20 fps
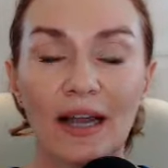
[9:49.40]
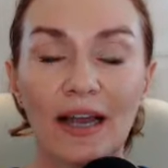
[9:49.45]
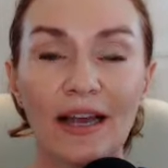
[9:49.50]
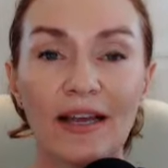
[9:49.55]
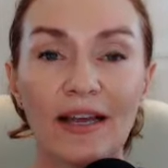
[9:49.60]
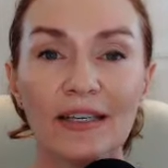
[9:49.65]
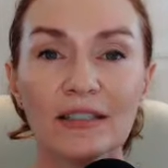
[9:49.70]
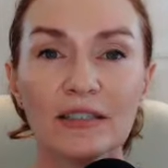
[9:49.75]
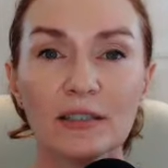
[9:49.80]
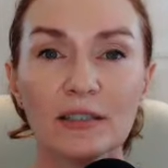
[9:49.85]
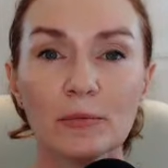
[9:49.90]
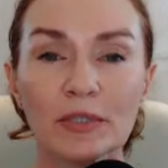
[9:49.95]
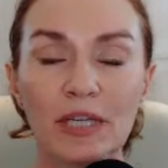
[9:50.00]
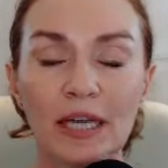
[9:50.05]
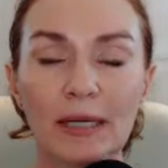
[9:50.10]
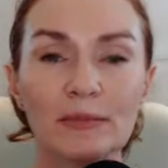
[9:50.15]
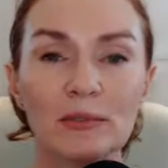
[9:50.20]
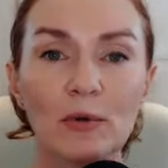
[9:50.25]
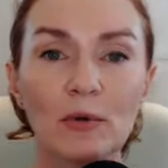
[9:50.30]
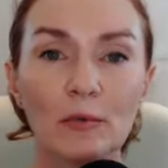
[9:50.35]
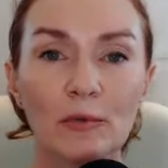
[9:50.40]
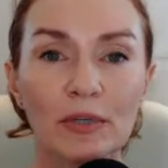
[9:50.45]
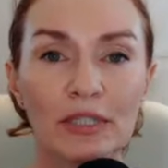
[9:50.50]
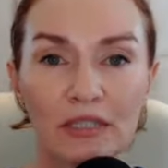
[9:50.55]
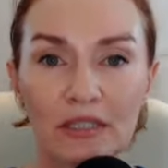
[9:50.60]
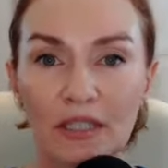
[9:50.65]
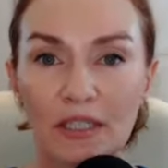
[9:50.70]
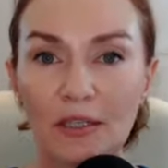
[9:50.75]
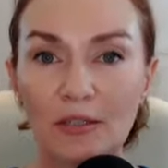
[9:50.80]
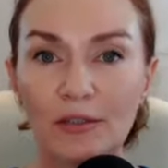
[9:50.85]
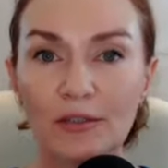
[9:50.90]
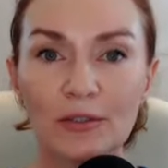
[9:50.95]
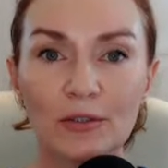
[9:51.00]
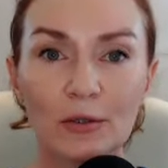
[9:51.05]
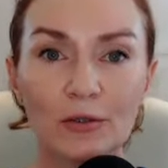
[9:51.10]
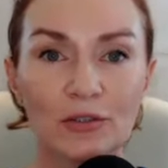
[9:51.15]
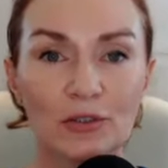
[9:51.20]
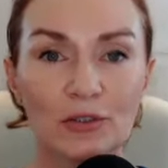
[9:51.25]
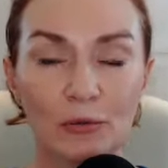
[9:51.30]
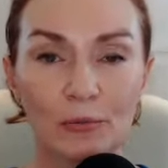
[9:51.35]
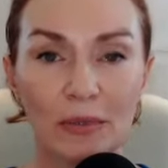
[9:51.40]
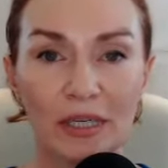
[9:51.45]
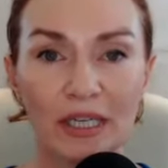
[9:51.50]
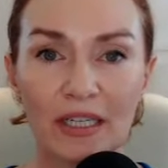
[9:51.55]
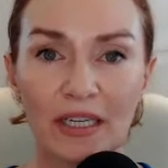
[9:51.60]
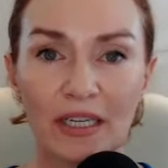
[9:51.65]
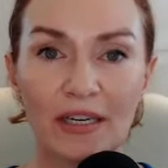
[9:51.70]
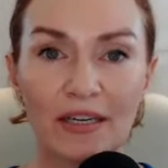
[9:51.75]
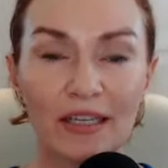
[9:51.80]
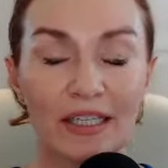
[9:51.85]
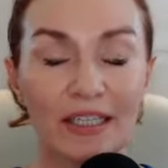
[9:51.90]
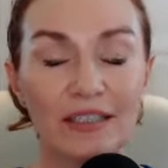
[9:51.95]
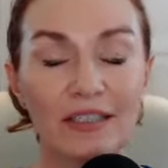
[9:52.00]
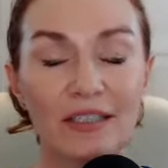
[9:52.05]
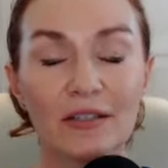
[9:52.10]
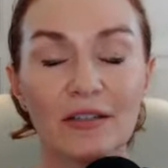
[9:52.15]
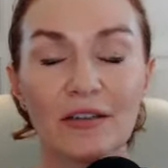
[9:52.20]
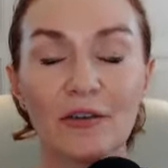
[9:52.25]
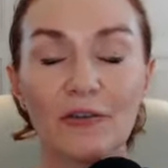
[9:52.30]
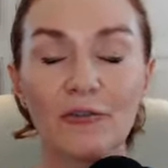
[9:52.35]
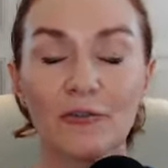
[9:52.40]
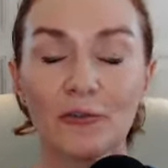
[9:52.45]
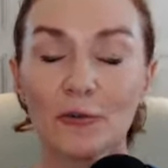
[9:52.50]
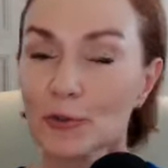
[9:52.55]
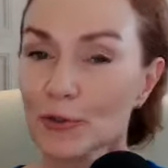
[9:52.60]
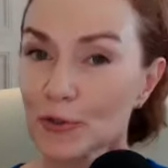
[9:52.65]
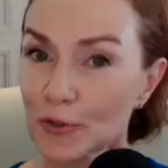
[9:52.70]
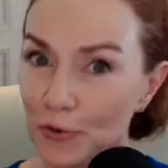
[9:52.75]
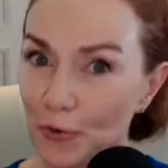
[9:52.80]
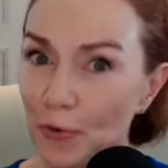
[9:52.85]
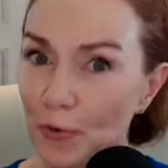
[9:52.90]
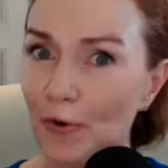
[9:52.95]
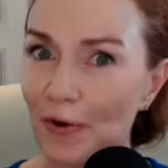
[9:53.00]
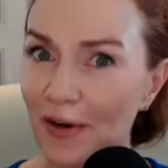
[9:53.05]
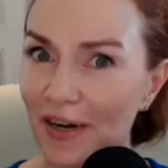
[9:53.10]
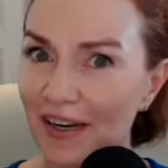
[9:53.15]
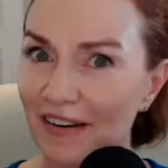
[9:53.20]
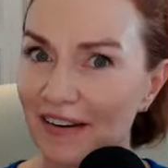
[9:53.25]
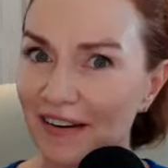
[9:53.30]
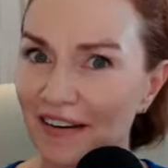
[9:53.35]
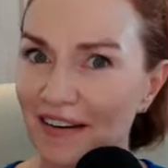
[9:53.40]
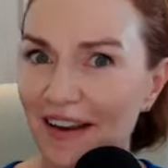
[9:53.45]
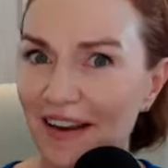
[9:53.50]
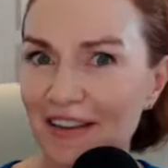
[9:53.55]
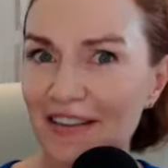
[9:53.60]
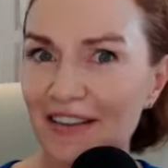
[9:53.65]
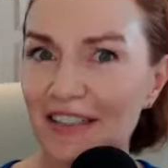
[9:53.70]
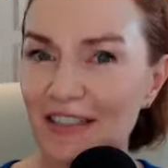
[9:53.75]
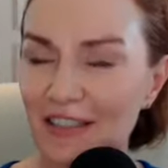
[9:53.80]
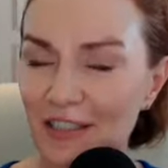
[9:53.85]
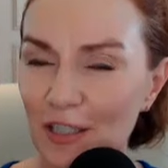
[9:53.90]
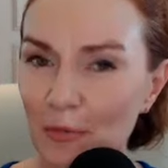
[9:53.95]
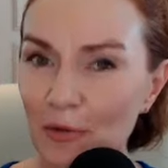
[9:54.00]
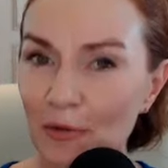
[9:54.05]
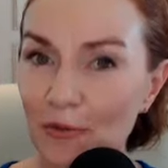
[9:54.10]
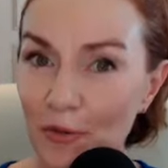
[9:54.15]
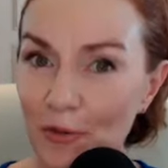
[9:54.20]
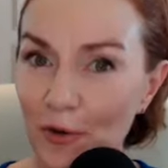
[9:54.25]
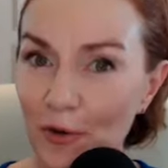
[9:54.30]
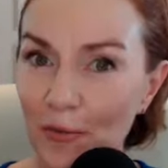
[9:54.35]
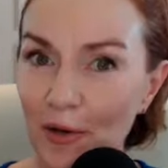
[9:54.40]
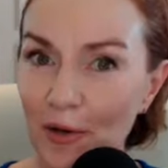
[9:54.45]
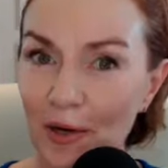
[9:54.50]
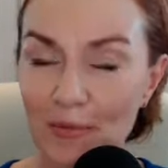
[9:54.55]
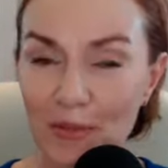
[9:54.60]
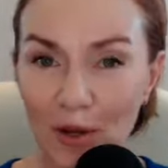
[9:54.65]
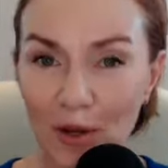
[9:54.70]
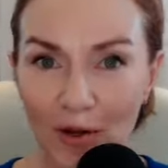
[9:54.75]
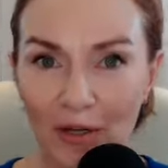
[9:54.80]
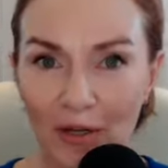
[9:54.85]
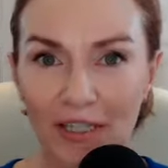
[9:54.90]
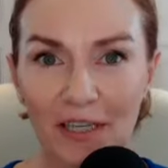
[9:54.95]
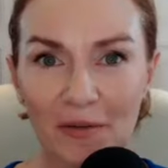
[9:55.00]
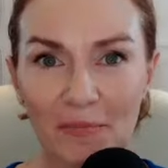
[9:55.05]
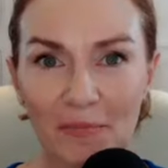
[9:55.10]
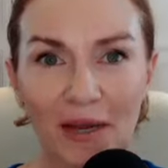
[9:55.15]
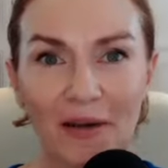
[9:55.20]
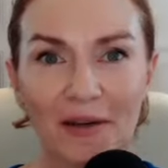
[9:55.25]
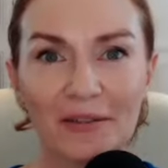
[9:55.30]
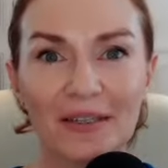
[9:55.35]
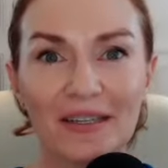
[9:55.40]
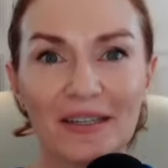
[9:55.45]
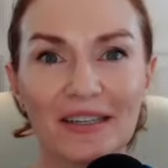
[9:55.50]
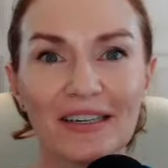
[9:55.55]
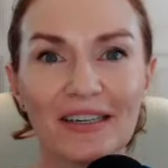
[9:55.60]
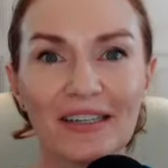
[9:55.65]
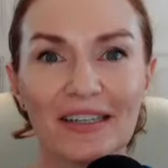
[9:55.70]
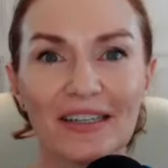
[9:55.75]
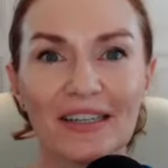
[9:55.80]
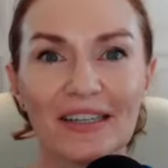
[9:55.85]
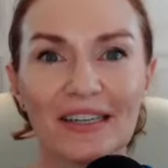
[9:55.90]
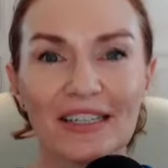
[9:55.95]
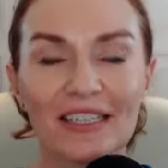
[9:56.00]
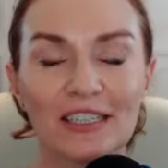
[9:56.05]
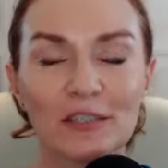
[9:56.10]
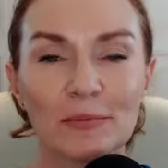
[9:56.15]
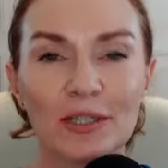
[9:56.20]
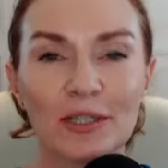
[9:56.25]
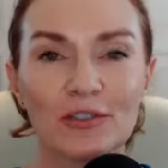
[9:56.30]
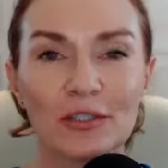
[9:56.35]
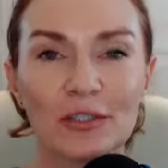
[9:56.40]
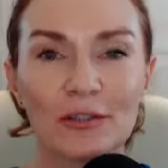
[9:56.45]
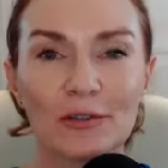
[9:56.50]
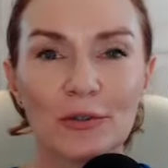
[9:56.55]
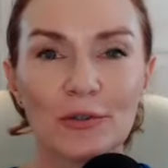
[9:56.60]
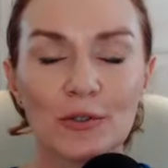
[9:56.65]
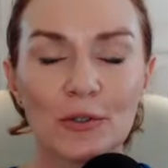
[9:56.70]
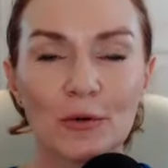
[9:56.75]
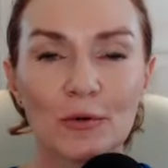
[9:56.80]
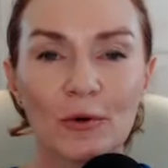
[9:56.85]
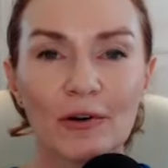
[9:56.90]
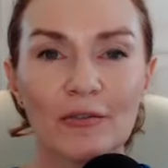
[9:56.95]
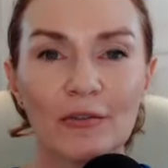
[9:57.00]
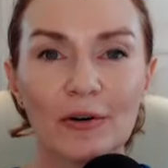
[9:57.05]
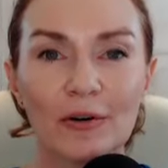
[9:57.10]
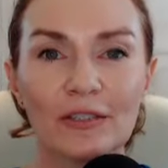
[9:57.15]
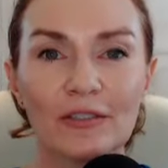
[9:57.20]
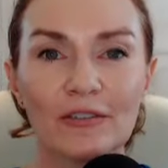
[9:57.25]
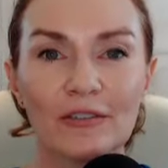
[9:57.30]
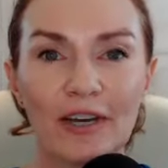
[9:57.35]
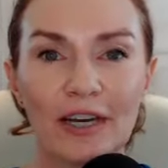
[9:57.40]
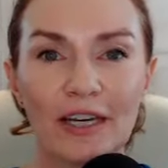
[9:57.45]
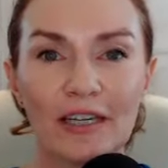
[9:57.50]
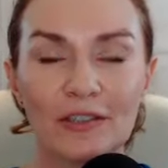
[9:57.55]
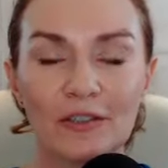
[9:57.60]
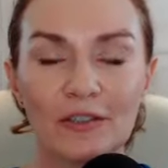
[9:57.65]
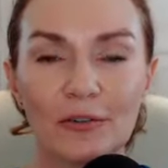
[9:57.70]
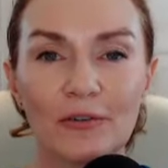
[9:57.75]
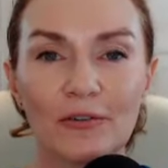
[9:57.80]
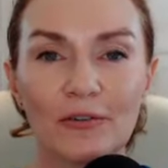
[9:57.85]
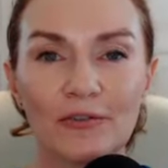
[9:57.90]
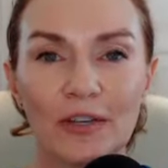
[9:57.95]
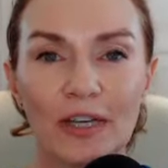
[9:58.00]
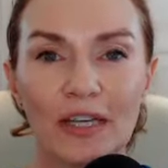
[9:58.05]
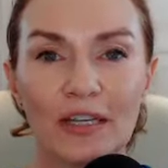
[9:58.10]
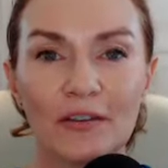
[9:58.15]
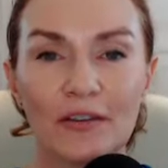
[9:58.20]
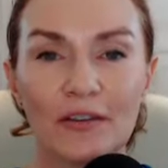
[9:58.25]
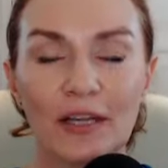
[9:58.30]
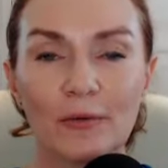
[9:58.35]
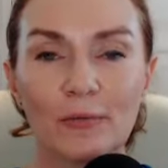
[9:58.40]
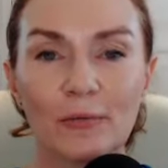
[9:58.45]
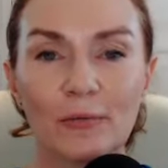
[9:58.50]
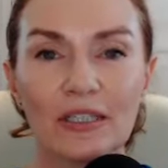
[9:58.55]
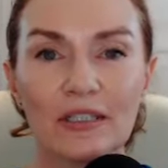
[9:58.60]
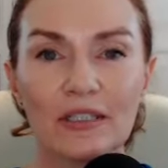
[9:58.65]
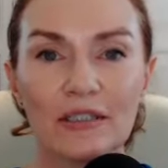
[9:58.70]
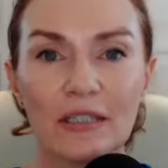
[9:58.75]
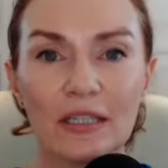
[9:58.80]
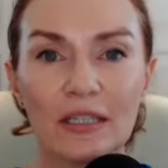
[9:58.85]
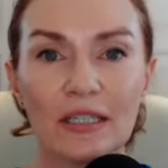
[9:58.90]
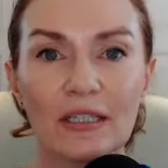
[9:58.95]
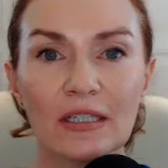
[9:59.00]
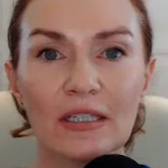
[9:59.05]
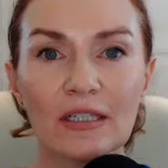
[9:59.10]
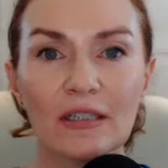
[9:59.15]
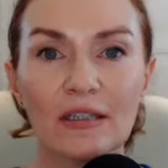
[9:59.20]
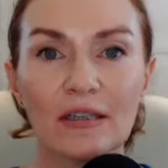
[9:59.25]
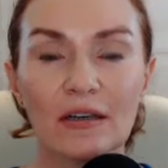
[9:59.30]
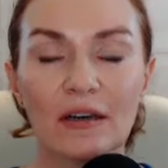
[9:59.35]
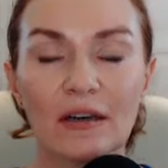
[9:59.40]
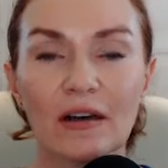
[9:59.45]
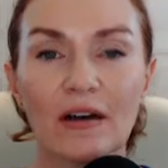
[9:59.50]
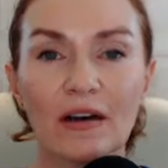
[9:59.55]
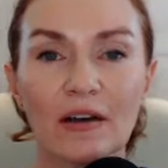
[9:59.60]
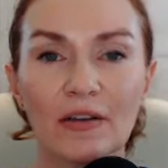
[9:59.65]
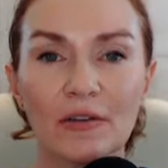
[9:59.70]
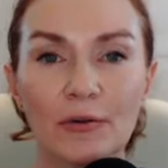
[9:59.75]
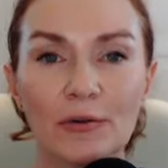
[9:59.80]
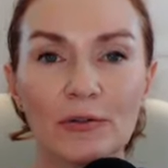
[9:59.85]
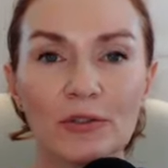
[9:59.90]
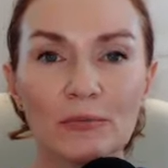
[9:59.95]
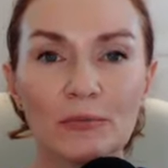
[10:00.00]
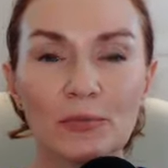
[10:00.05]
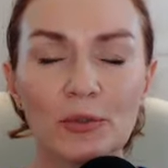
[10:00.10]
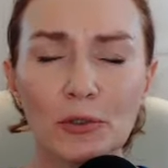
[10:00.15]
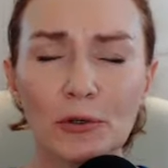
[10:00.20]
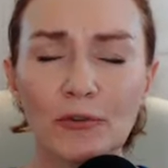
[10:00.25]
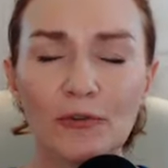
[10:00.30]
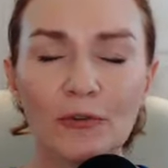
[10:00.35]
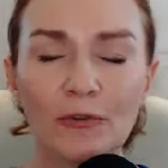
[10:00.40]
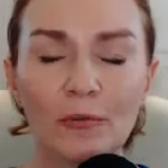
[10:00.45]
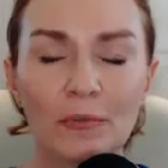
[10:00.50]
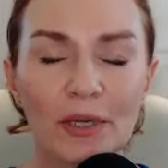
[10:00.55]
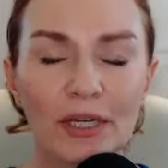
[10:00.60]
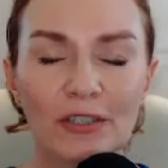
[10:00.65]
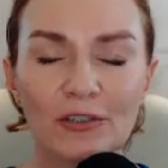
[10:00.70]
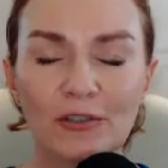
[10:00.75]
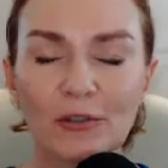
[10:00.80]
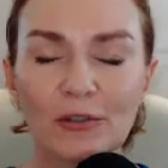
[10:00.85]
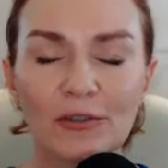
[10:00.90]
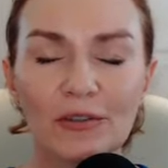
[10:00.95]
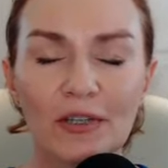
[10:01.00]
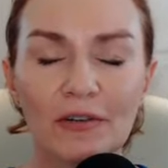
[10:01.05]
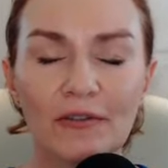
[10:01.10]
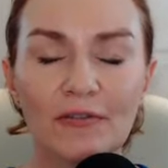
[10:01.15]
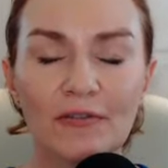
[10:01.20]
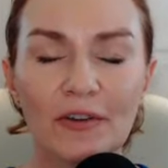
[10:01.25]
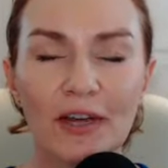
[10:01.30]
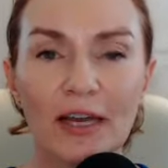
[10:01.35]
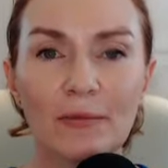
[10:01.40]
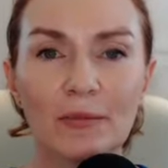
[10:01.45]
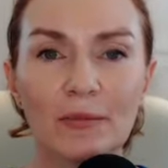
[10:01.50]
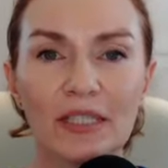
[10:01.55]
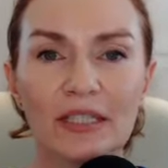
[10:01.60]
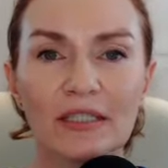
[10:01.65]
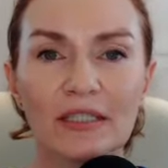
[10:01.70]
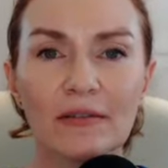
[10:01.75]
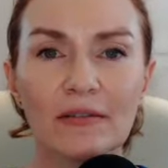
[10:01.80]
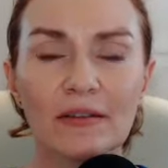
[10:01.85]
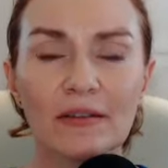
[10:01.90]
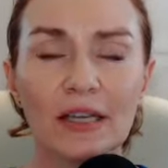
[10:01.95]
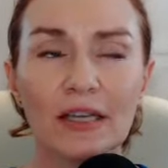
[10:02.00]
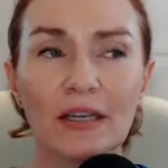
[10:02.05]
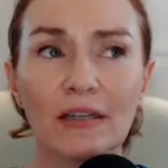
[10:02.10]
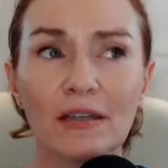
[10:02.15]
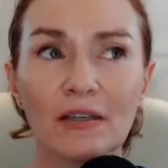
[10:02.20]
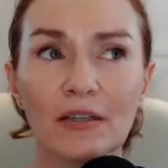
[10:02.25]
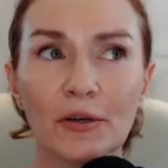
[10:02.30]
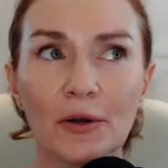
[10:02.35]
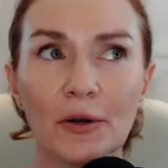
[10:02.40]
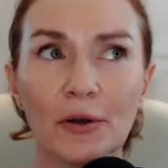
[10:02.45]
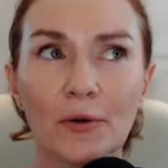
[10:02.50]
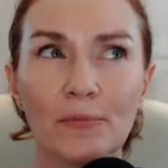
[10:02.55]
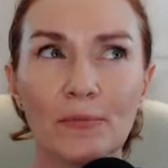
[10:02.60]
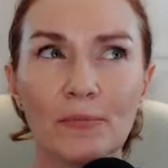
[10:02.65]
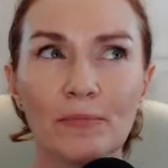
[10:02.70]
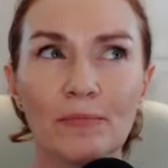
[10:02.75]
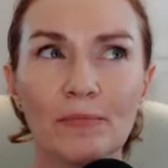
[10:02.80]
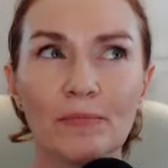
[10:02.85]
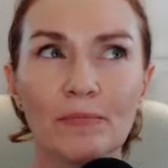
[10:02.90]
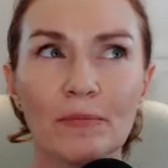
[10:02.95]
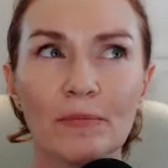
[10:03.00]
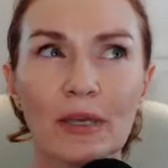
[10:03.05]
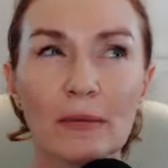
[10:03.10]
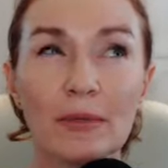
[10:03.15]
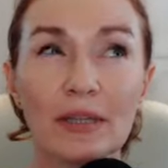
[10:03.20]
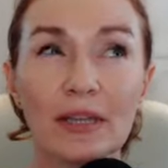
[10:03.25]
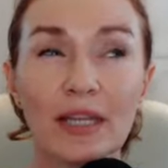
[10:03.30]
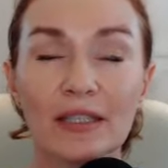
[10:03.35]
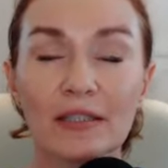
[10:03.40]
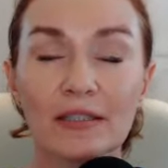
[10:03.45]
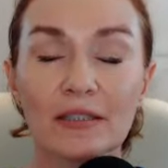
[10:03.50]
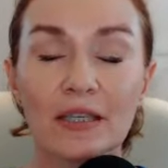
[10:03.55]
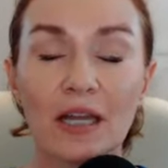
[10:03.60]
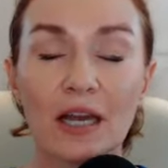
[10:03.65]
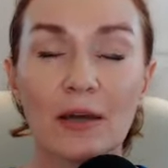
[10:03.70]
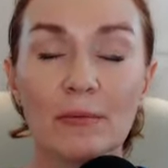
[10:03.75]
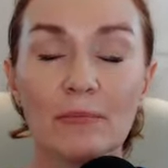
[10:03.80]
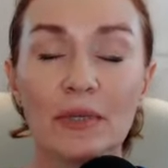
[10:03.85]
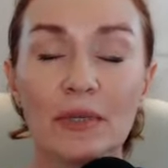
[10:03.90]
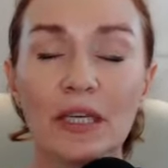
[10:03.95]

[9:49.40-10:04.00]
And sometimes what we see on social media isn't the full story. I think some of you know what I'm talking about. especially those who are very devoted to their faith. And we see those beautiful pictures of families and think, you know, maybe that's not